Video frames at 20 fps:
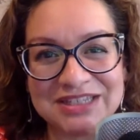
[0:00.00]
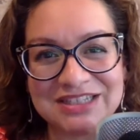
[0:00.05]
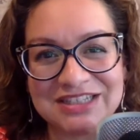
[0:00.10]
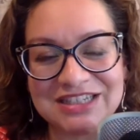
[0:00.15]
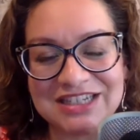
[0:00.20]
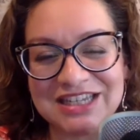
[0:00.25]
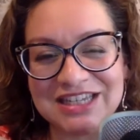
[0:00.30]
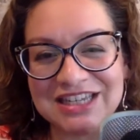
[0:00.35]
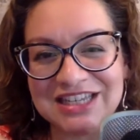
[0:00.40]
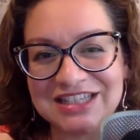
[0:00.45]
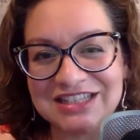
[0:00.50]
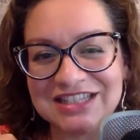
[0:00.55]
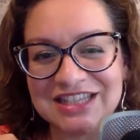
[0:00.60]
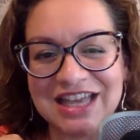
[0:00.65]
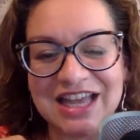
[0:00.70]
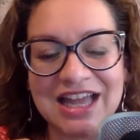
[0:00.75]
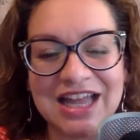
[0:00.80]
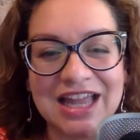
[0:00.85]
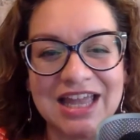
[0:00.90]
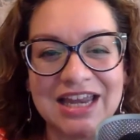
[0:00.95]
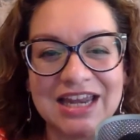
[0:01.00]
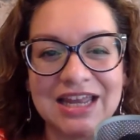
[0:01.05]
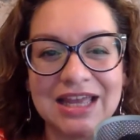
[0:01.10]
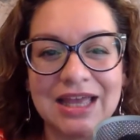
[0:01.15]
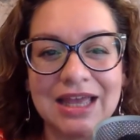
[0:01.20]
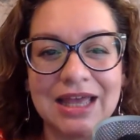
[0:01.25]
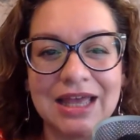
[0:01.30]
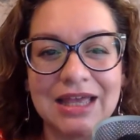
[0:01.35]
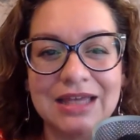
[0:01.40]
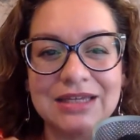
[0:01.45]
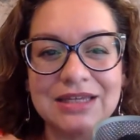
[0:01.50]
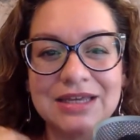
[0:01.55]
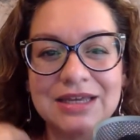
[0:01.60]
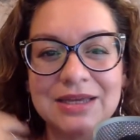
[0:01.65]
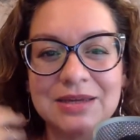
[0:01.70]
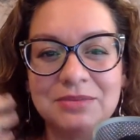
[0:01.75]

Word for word: the chicken inside and